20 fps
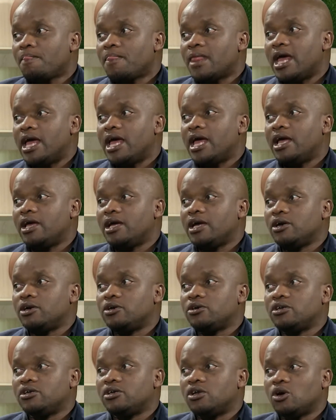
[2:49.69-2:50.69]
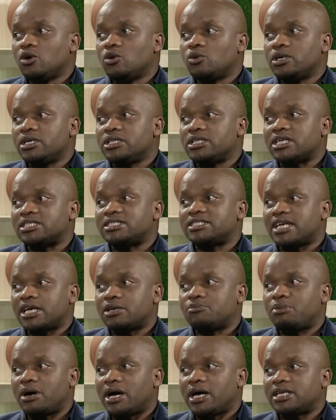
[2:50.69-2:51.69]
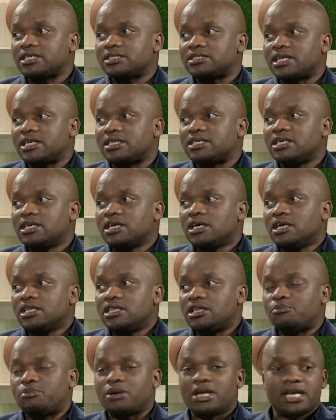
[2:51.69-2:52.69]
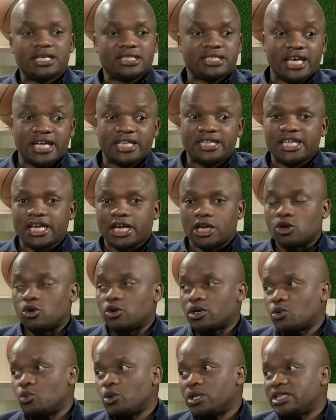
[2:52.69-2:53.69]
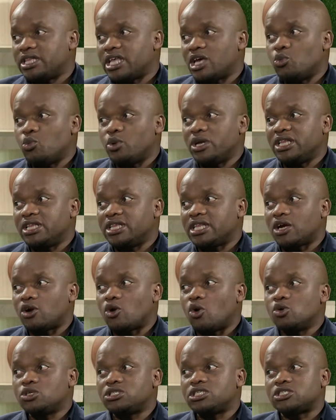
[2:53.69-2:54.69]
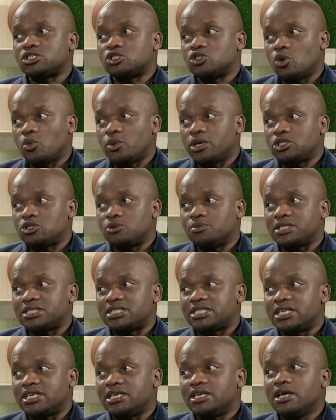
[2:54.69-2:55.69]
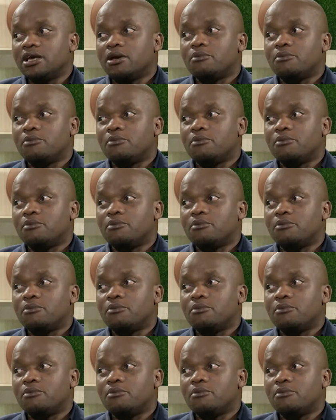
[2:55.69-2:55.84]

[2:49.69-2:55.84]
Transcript: Uh, you know, the sad part is that the players get the glory when they win. The coach is nowhere to be seen.